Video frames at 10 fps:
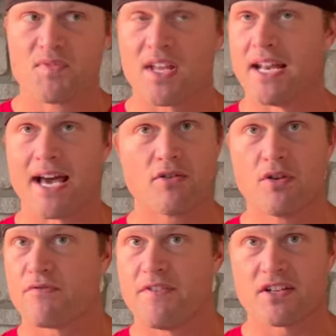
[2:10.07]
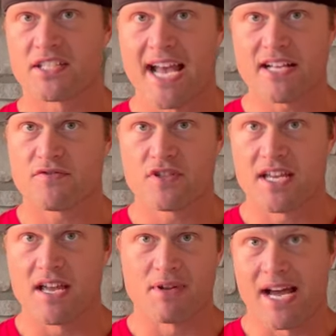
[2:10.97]
And I don't know the final stats for the
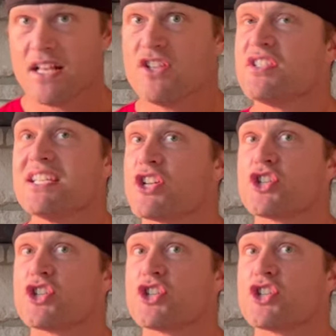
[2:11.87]
game, but I didn't see